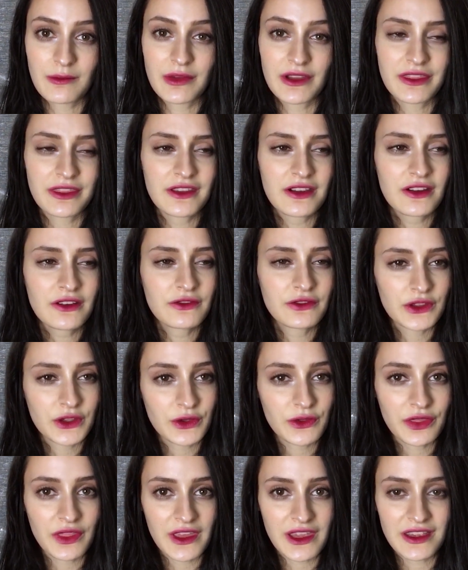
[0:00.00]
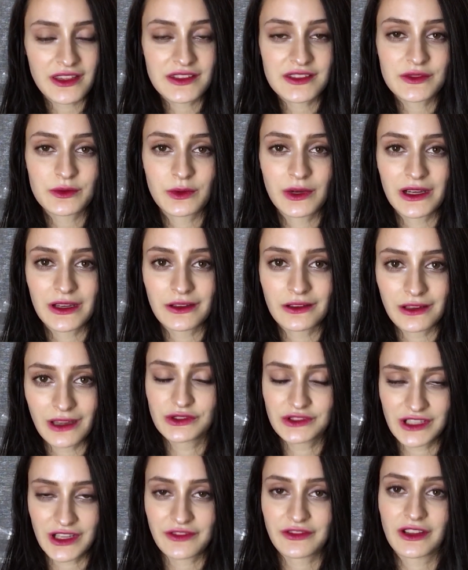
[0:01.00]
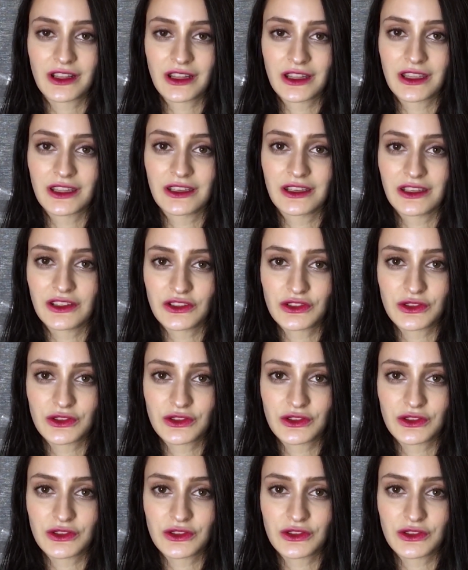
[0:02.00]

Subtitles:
but there are a few things where you definitely need